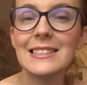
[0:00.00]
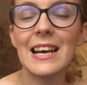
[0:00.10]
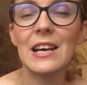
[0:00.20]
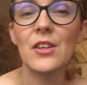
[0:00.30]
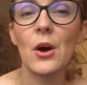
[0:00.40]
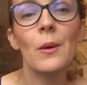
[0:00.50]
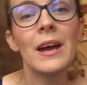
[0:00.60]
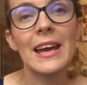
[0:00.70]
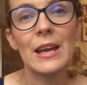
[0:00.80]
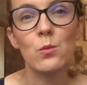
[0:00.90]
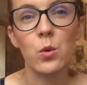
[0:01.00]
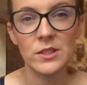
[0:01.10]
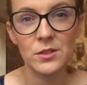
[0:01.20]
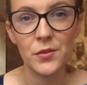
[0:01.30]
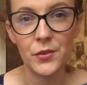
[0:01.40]
I say though, it
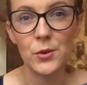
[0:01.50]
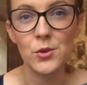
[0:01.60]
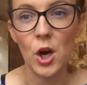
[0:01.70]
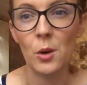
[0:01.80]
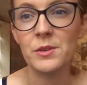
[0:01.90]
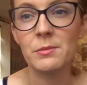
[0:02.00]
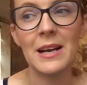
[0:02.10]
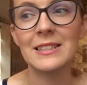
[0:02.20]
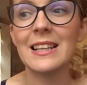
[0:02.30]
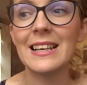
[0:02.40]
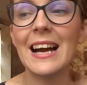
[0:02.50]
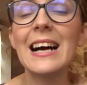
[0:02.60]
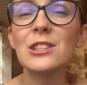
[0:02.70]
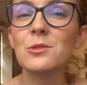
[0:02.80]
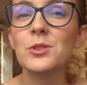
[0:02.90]
wasn't food optimized. Like I
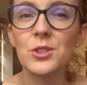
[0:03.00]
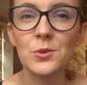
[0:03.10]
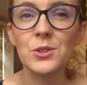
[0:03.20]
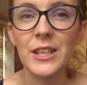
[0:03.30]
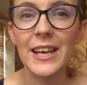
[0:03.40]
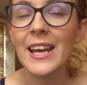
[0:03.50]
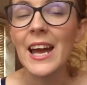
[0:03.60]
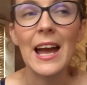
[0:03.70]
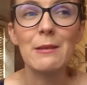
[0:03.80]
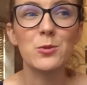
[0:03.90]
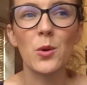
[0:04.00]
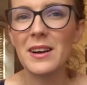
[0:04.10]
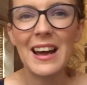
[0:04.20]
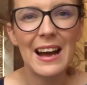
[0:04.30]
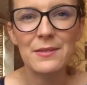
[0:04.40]
had some sushi. It was
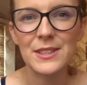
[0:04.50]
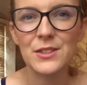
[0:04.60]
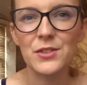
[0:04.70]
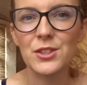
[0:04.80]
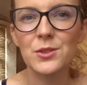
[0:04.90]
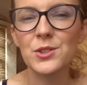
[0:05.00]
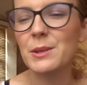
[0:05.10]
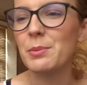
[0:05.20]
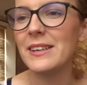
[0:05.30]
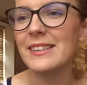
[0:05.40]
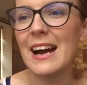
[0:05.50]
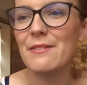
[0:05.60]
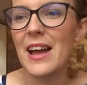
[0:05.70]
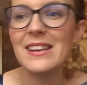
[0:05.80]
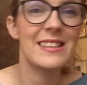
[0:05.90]
1.5 sins for the sushi, but I didn't
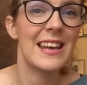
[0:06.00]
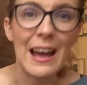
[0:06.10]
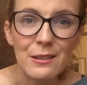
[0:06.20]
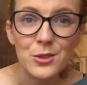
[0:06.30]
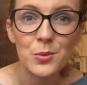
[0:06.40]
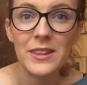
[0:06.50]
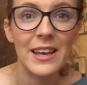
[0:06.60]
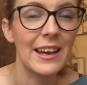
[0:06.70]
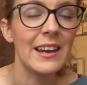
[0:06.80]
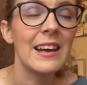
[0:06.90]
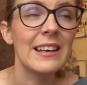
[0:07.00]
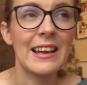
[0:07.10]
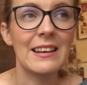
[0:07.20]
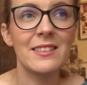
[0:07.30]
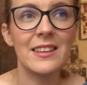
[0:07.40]
have anything else with it,
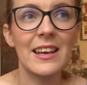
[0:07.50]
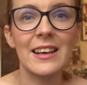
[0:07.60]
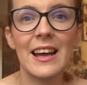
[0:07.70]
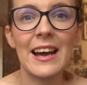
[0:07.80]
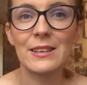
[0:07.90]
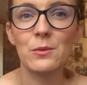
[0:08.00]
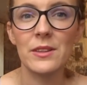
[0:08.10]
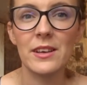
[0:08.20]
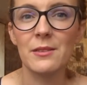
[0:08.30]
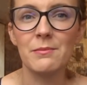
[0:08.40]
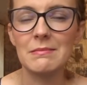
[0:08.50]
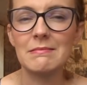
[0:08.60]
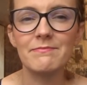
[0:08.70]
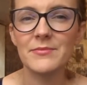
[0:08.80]
kind of thing. And I had it with a